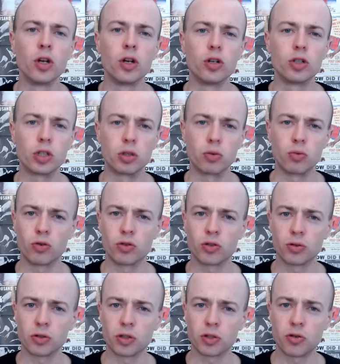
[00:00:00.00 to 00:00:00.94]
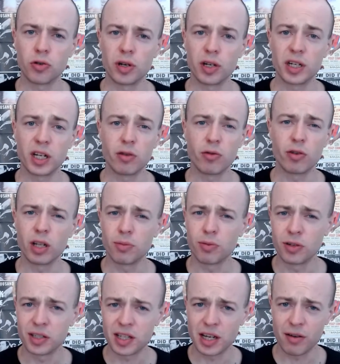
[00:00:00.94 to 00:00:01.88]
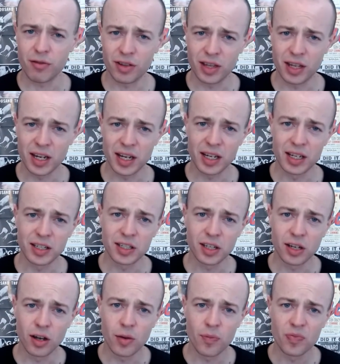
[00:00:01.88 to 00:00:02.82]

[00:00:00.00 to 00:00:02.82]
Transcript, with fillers: to watch on screen. He really puts everything into